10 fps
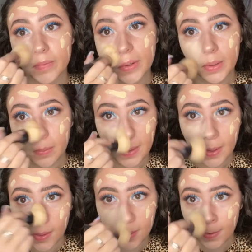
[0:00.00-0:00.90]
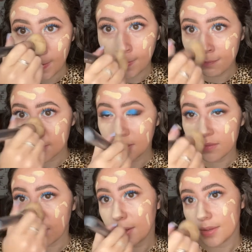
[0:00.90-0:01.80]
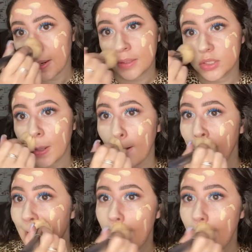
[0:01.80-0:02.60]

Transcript: very well because I have a lot of texture